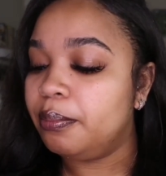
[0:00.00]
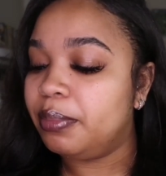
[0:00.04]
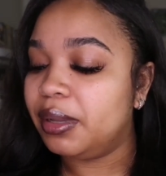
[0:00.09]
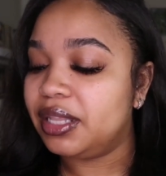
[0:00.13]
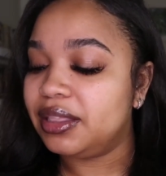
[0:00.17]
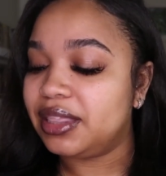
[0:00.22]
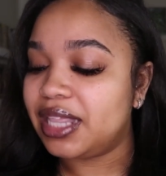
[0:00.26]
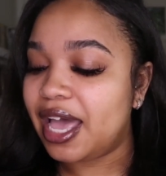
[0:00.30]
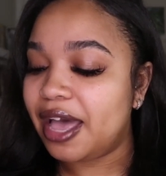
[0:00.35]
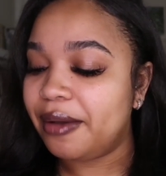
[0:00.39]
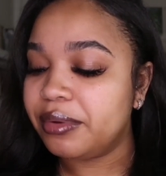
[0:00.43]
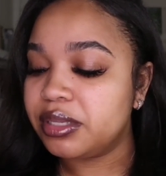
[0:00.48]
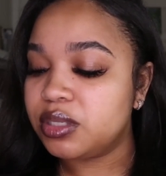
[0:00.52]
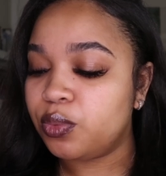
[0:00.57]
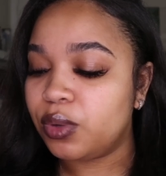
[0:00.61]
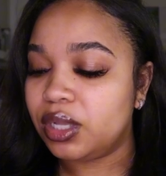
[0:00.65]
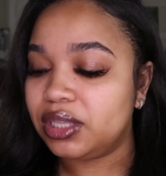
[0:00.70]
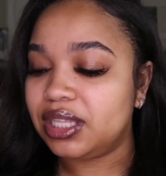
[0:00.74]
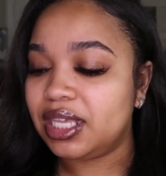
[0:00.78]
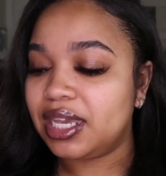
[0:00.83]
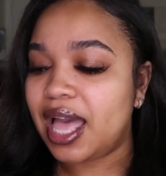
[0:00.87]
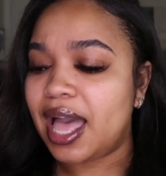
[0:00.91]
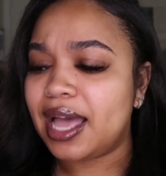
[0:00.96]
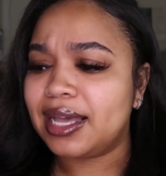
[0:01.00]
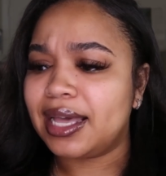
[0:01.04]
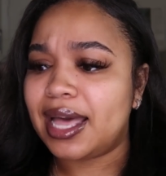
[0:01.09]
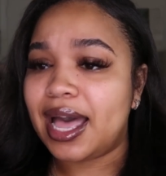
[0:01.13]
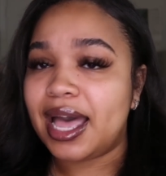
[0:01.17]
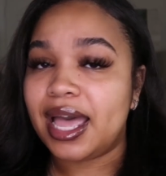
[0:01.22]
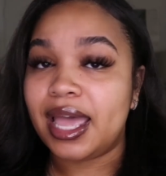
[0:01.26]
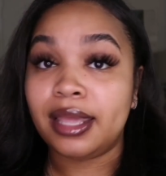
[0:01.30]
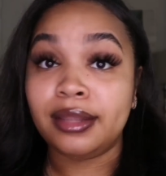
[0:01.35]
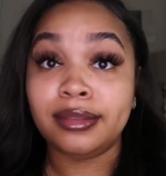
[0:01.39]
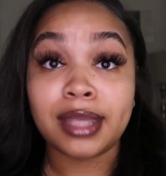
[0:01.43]
but that was one thing i
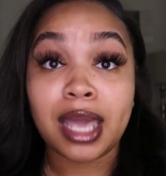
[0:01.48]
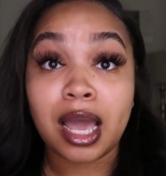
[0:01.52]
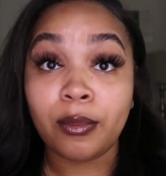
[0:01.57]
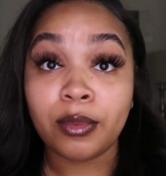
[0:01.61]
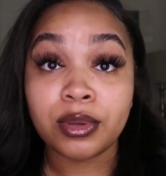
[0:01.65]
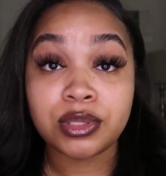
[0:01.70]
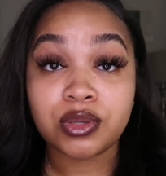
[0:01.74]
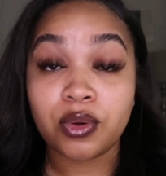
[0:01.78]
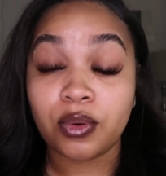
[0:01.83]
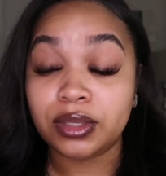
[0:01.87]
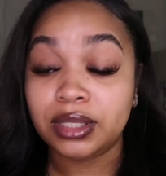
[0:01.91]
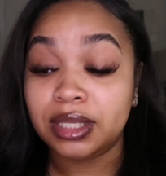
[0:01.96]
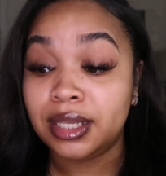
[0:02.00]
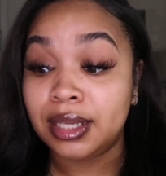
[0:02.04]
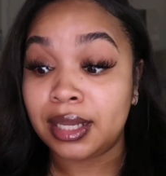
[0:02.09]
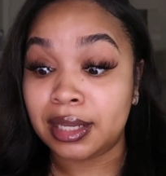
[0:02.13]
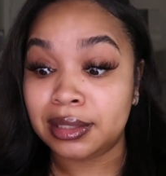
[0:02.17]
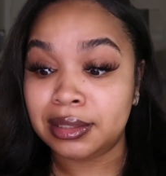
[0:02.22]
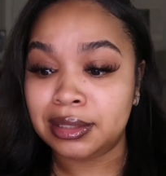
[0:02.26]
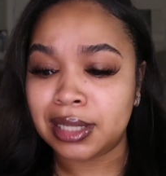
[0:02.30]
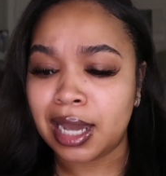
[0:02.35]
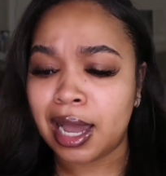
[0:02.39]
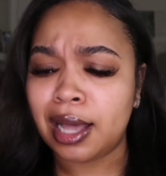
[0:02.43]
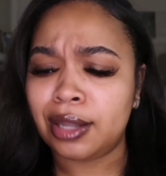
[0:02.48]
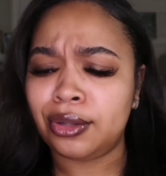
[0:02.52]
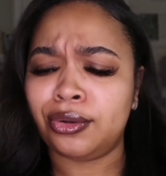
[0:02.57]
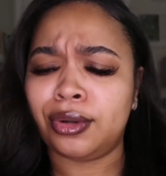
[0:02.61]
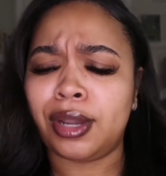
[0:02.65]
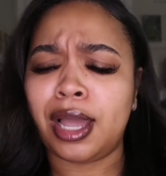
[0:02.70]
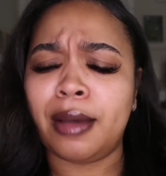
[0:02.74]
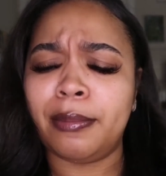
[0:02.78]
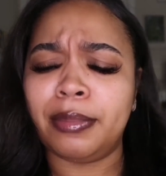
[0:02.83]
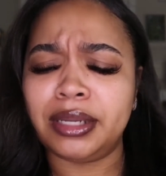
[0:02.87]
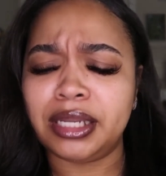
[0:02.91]
got and that was only a
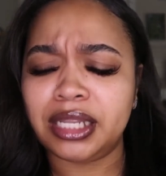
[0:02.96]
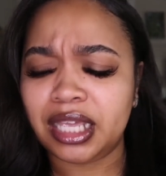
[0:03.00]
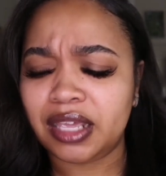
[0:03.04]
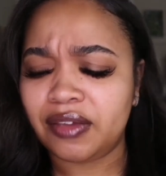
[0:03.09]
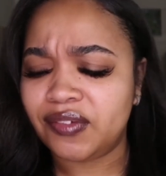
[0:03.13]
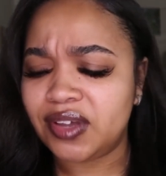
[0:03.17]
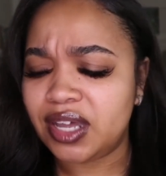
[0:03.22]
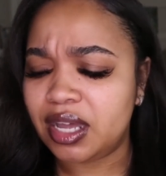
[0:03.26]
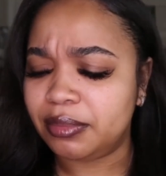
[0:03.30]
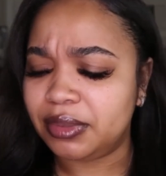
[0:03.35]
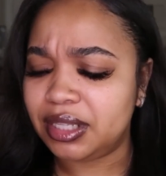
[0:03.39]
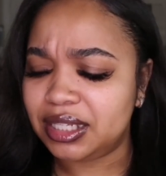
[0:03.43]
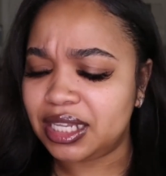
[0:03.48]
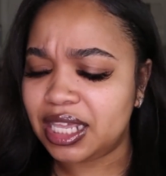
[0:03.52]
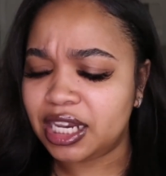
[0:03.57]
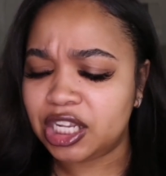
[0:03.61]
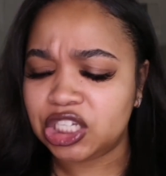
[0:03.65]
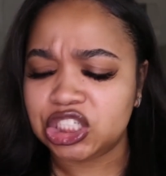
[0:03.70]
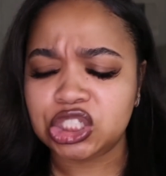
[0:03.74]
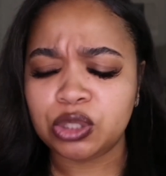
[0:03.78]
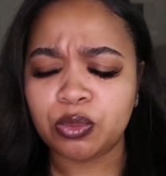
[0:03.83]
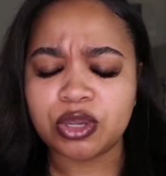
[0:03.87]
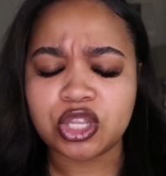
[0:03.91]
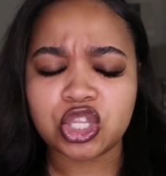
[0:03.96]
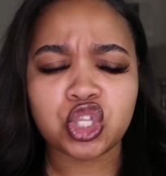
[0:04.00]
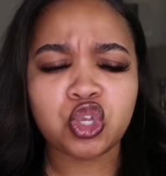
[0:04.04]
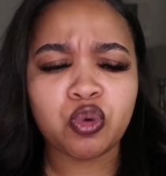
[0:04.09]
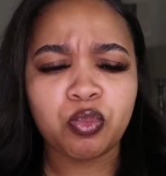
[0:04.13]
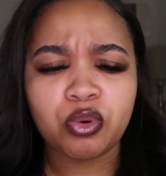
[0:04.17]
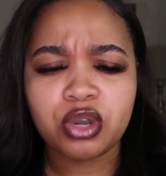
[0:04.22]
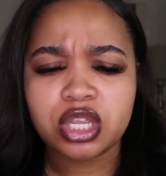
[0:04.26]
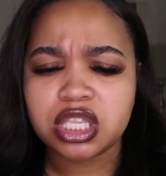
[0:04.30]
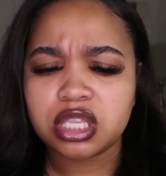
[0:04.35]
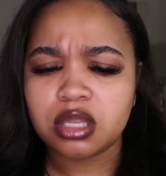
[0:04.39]
dollar i believe um, the lady she was
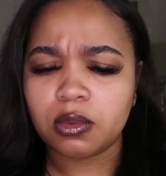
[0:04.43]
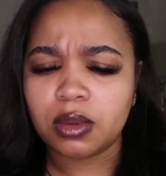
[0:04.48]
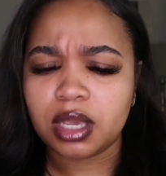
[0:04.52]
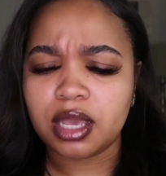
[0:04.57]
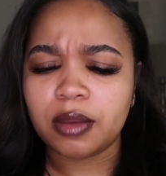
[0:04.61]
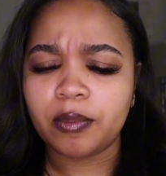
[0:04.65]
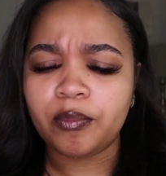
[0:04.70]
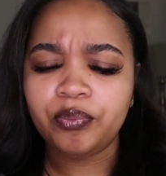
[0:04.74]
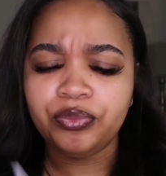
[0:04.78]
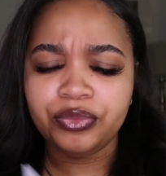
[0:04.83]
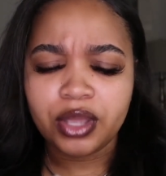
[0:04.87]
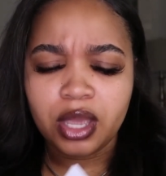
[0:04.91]
super sweet